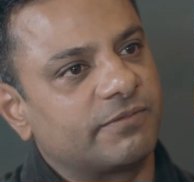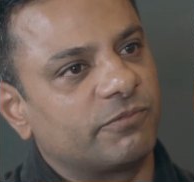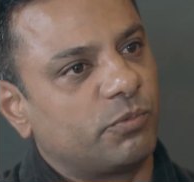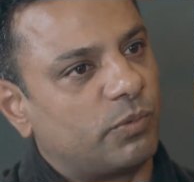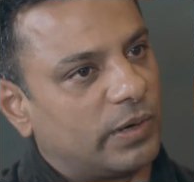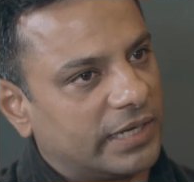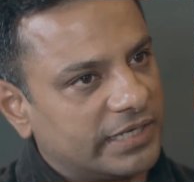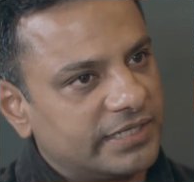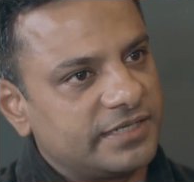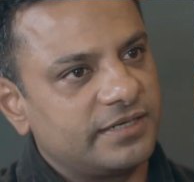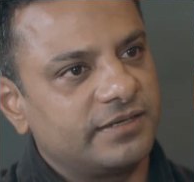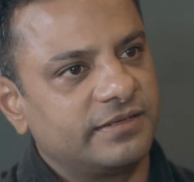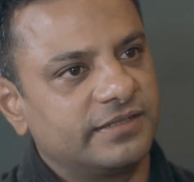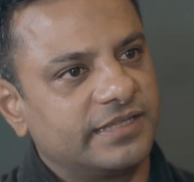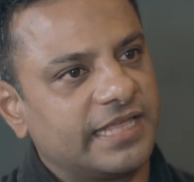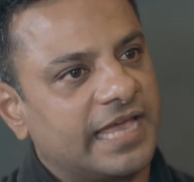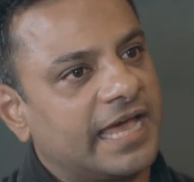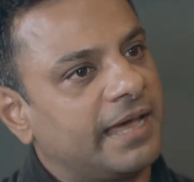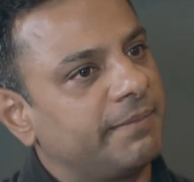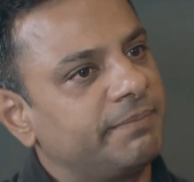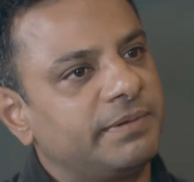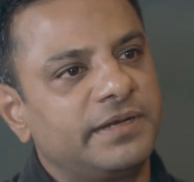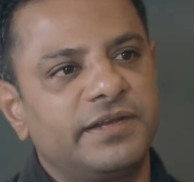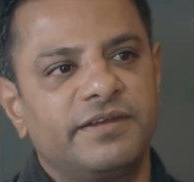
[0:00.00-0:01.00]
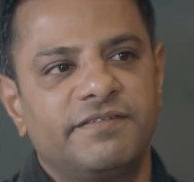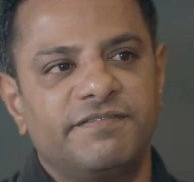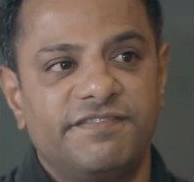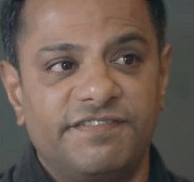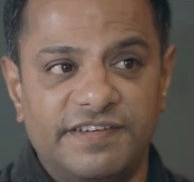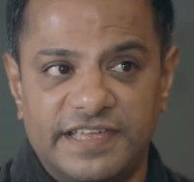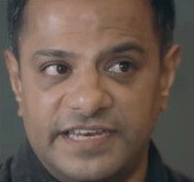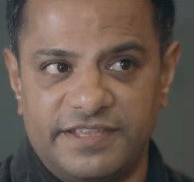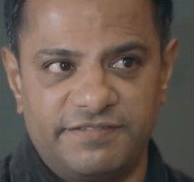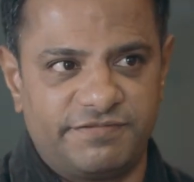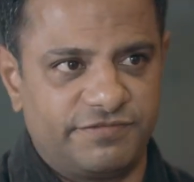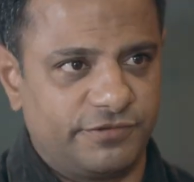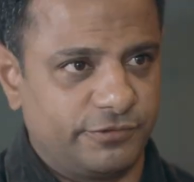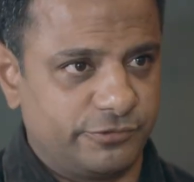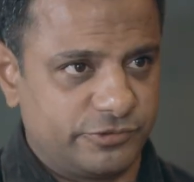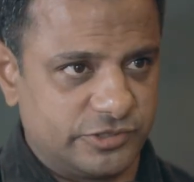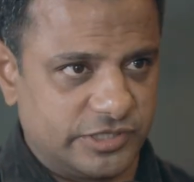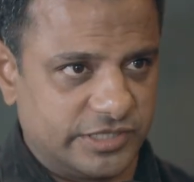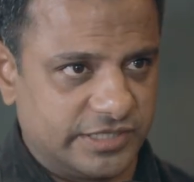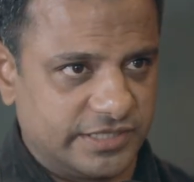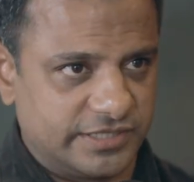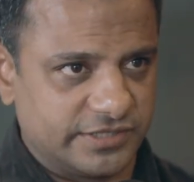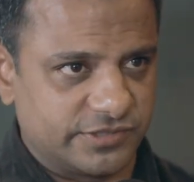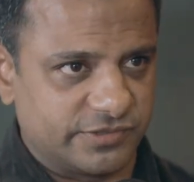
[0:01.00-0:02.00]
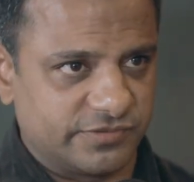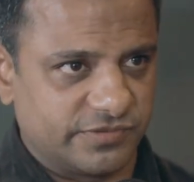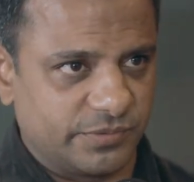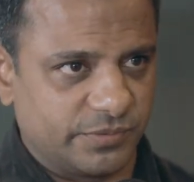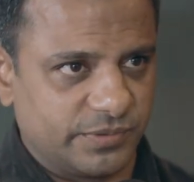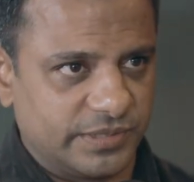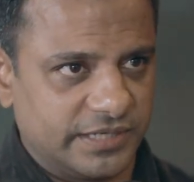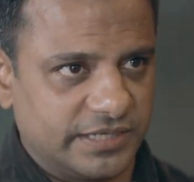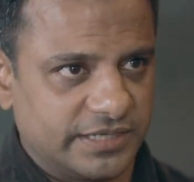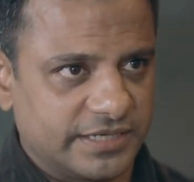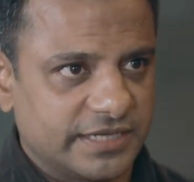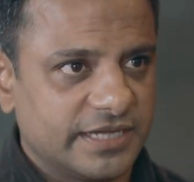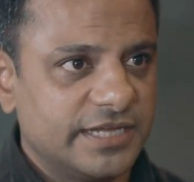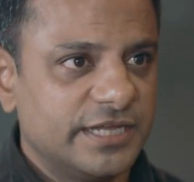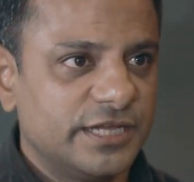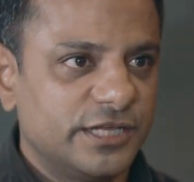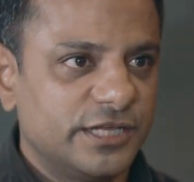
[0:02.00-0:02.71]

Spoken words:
One, they happen in very few cities of the world.